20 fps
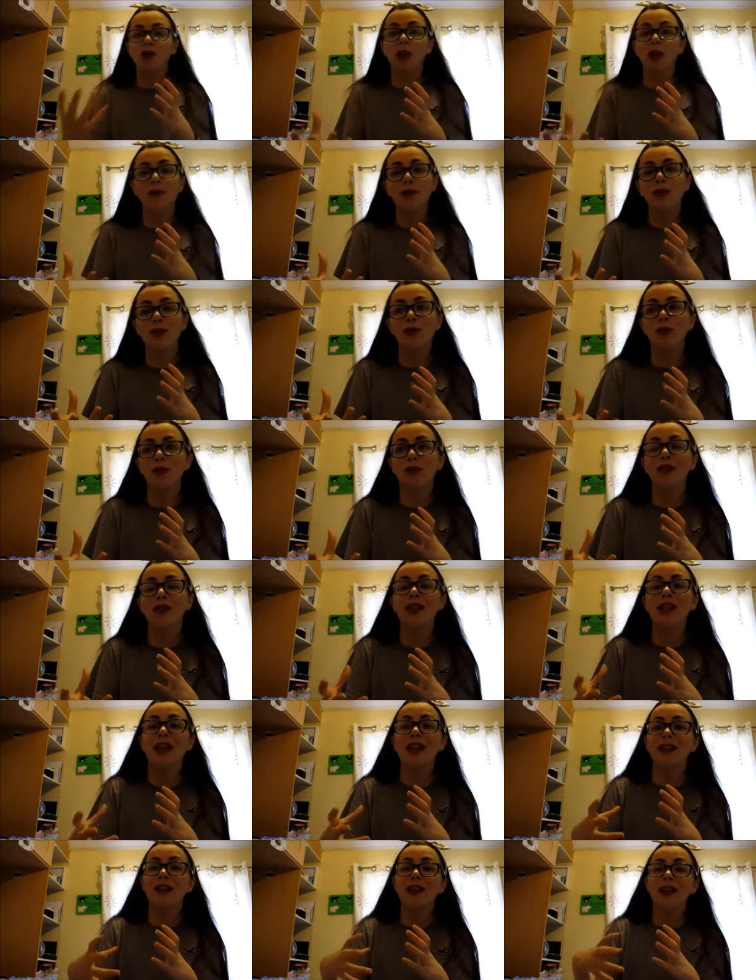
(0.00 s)
job
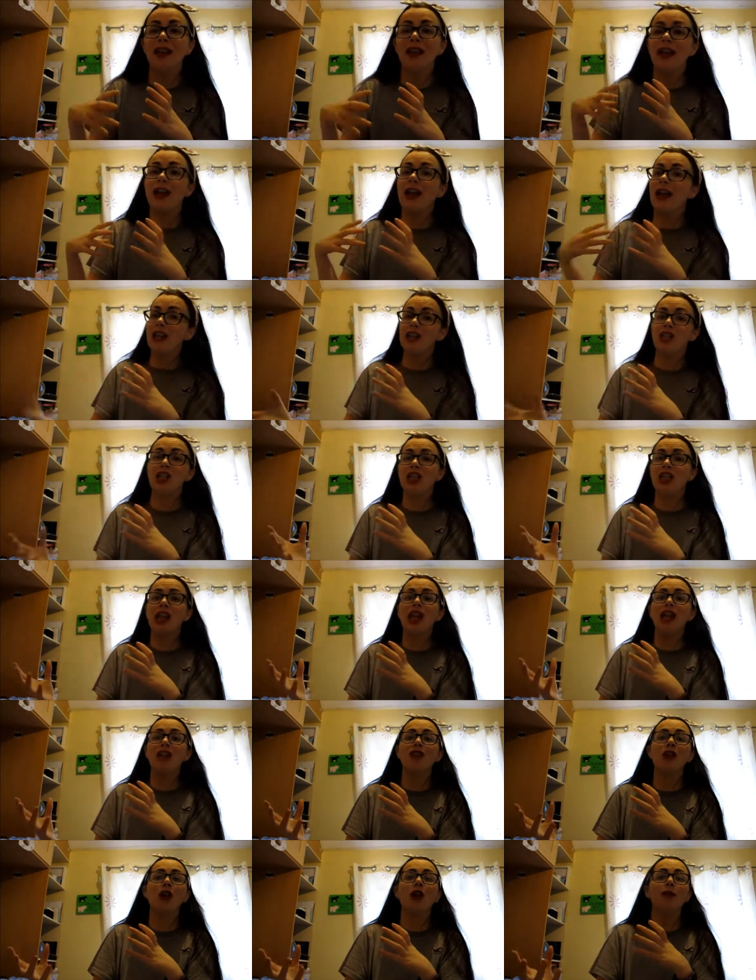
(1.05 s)
security in the
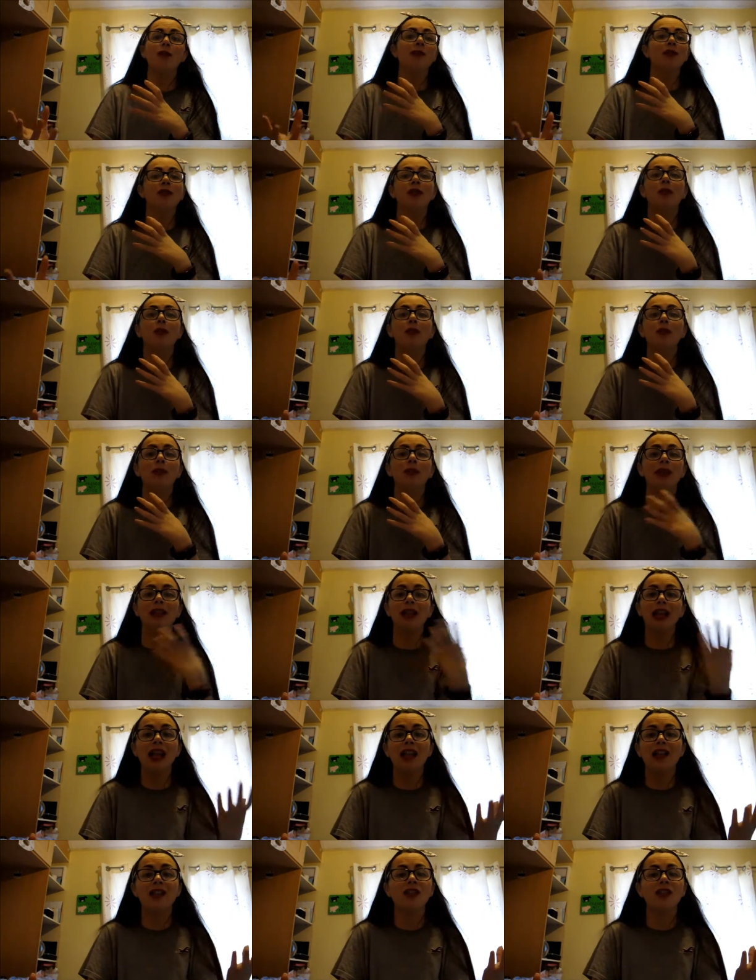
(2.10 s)
HCA job than there would be in the
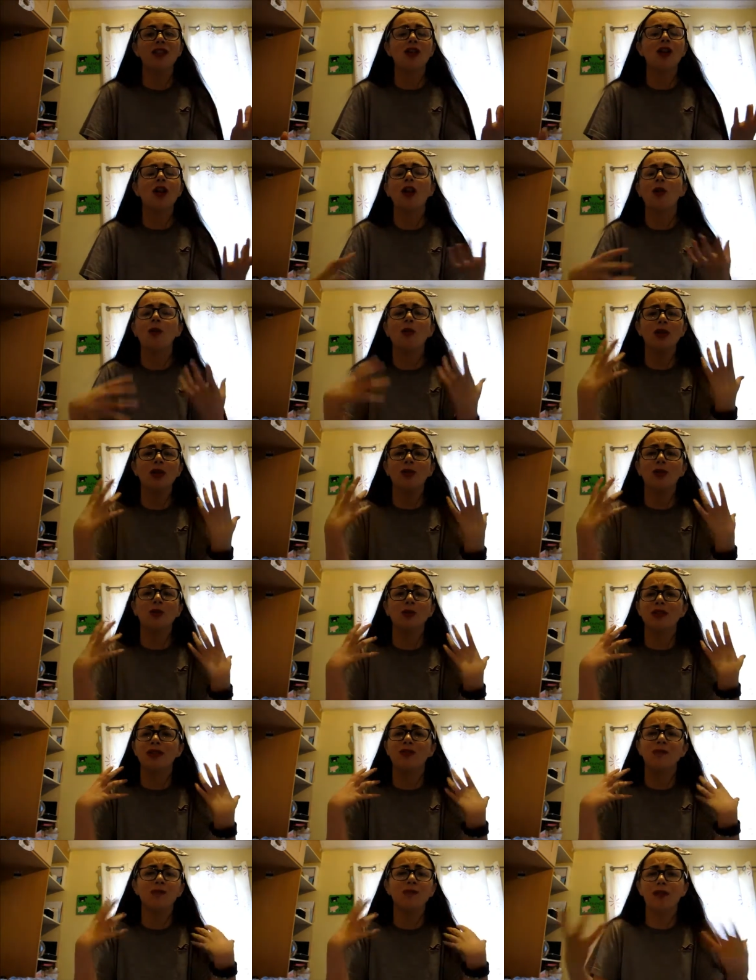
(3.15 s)
health store, which
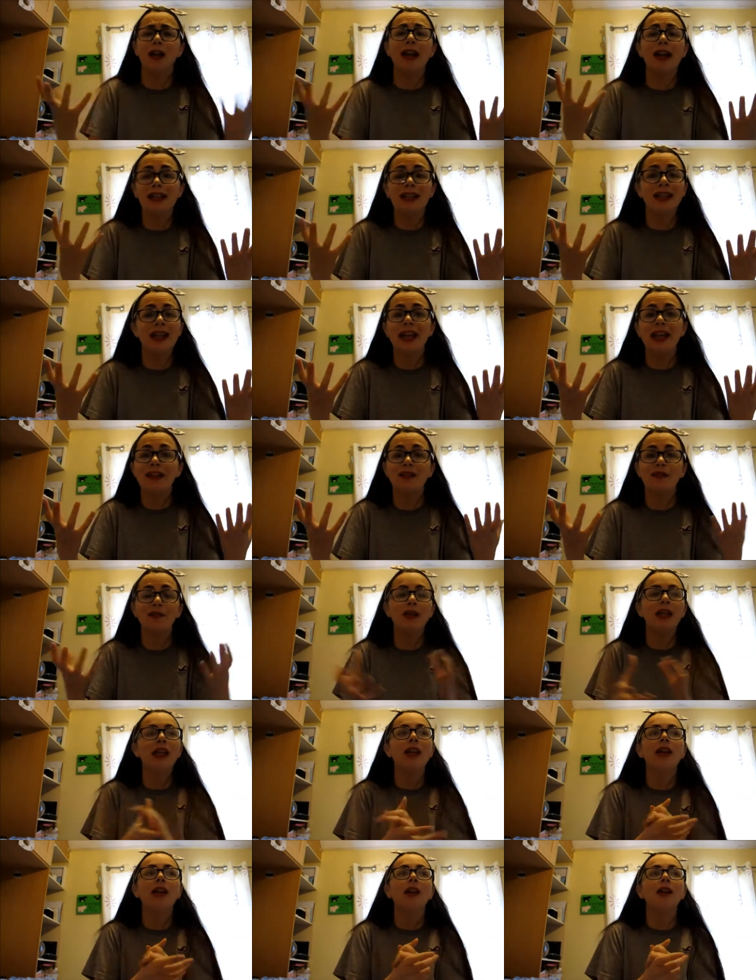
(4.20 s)
was brain dead of
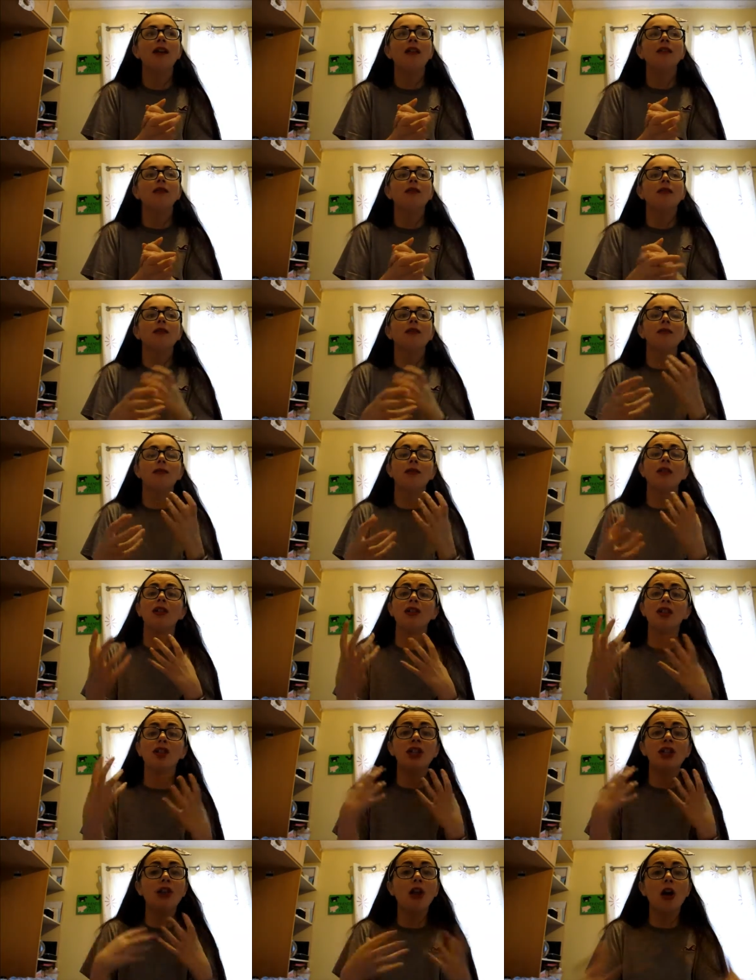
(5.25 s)
me
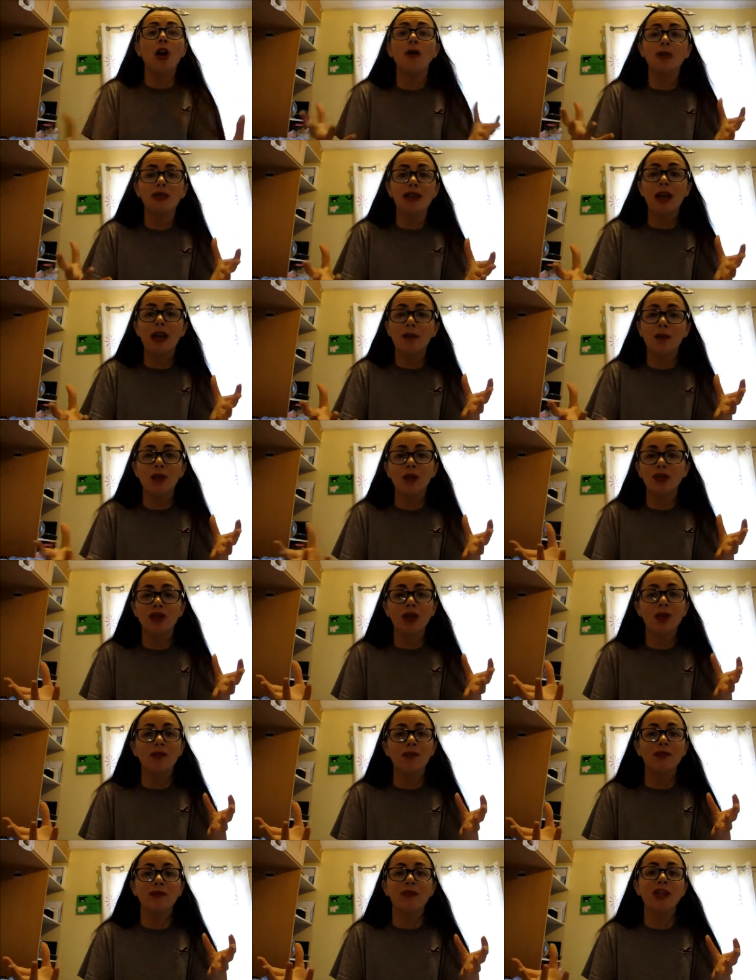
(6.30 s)
because you can always get more
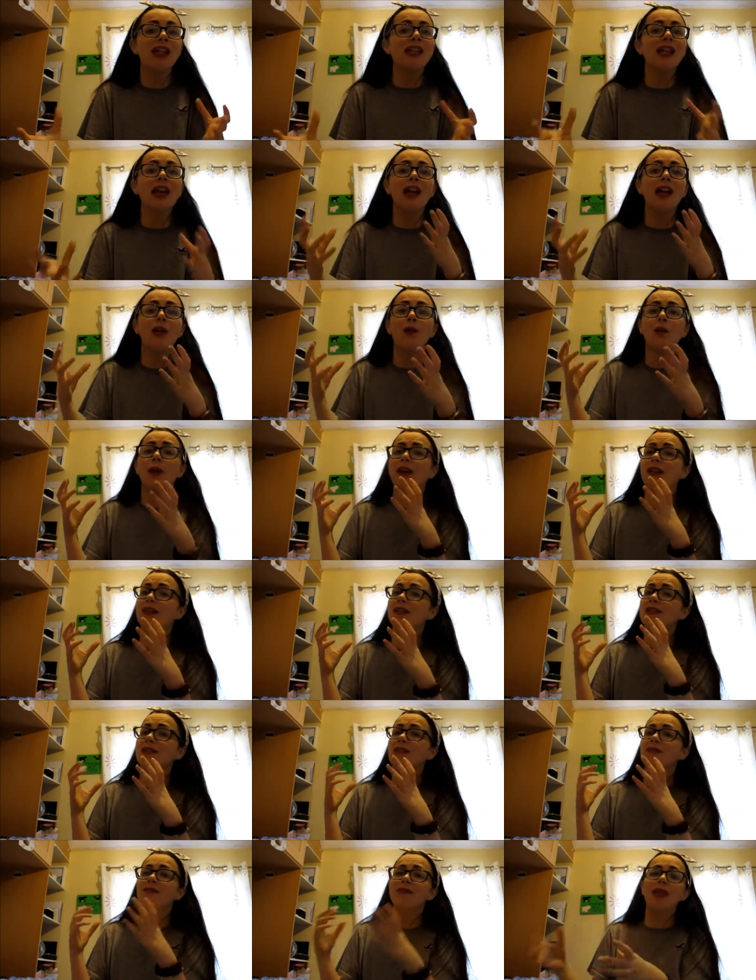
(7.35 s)
jobs in retail
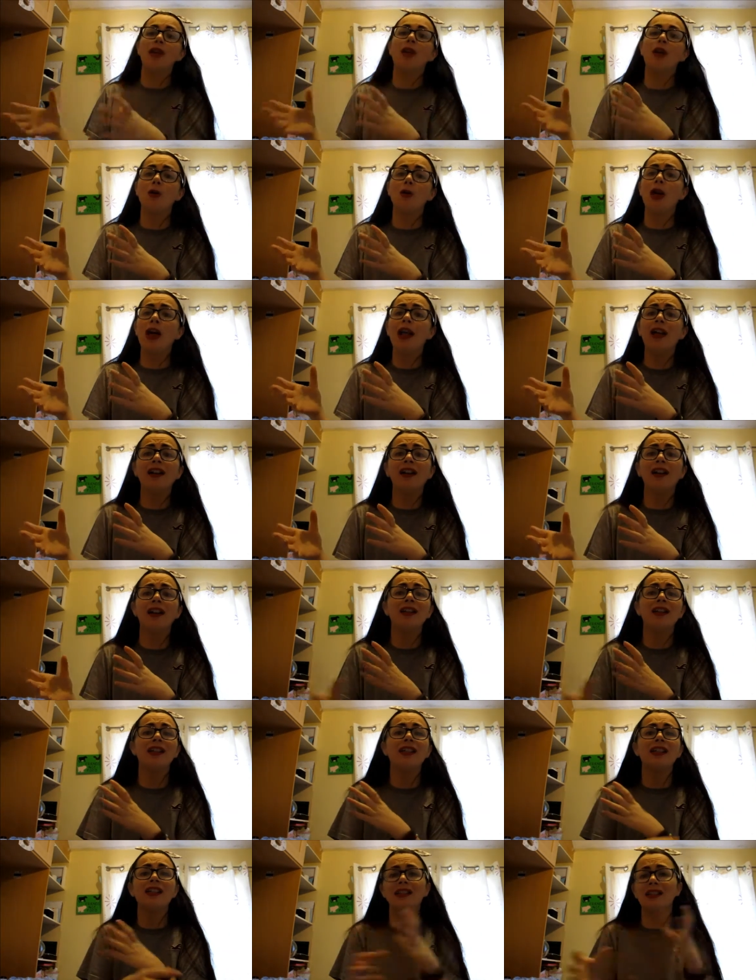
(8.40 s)
whereas you know a healthcare
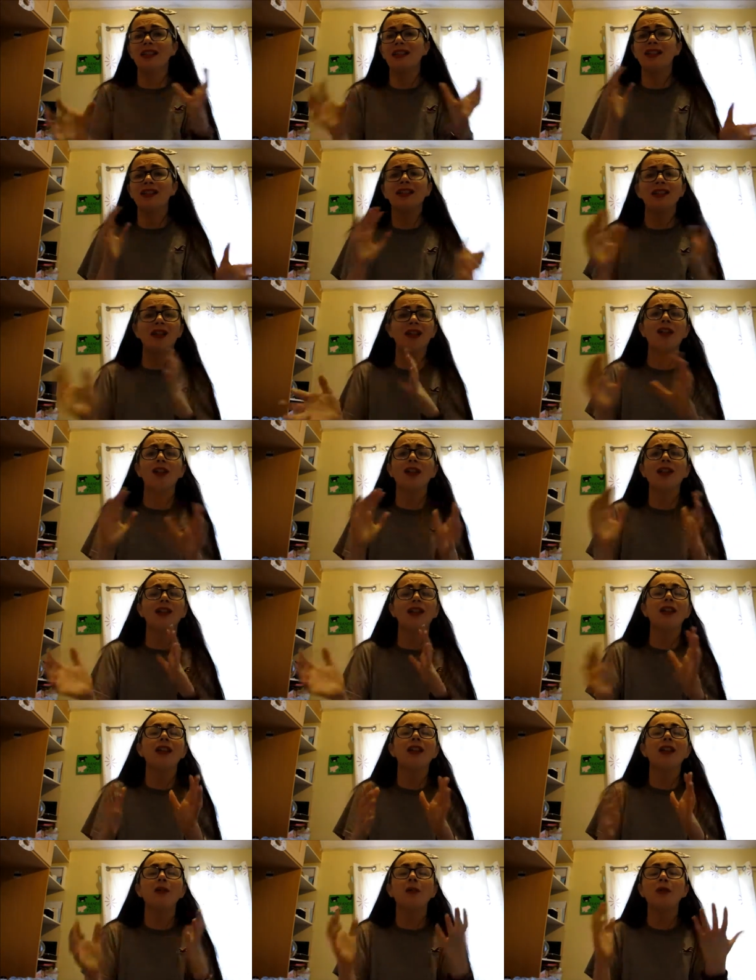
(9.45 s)
assistant, you're kind
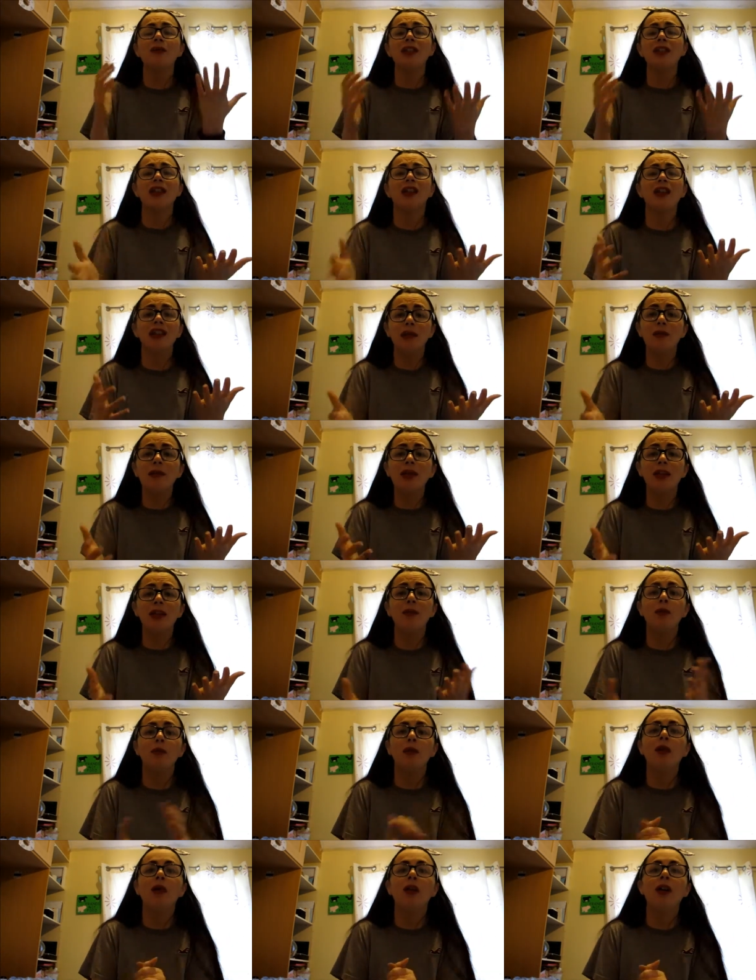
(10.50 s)
of I won't say you're limited
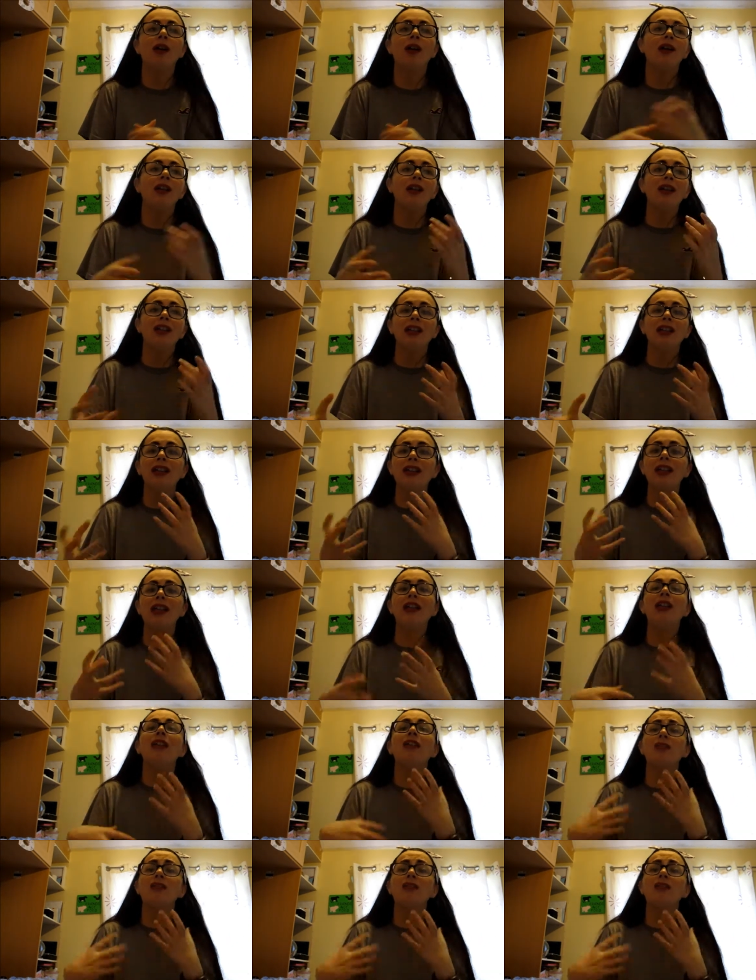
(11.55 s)
but you, you,